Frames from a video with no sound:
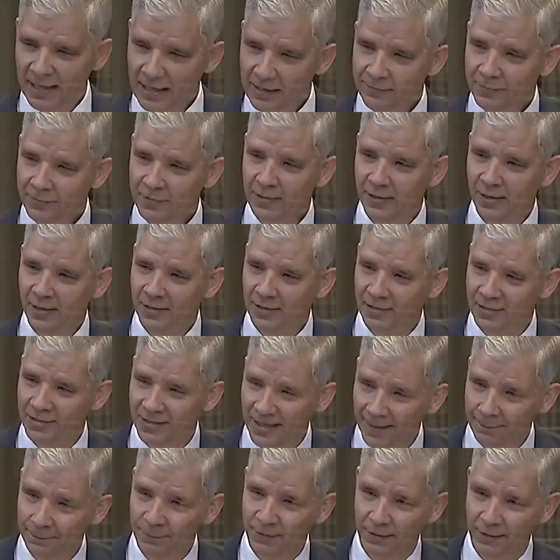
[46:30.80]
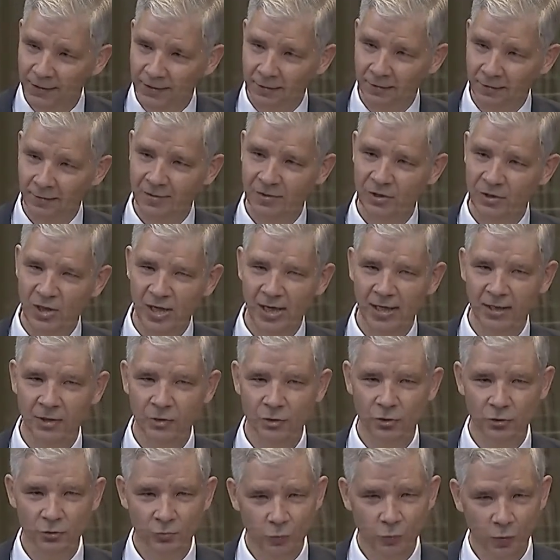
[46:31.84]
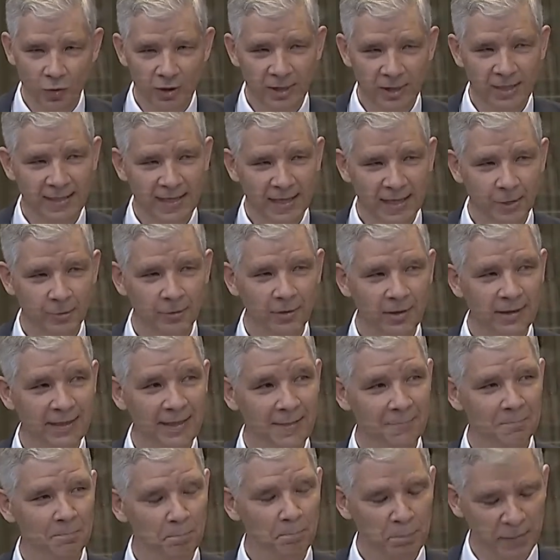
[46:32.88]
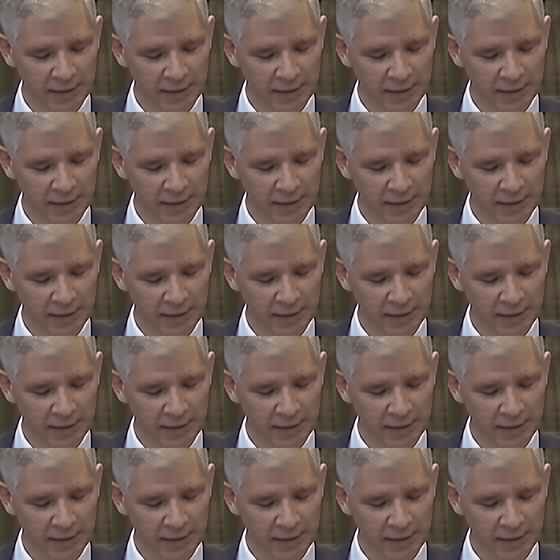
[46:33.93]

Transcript: Even accepting this extraordinarily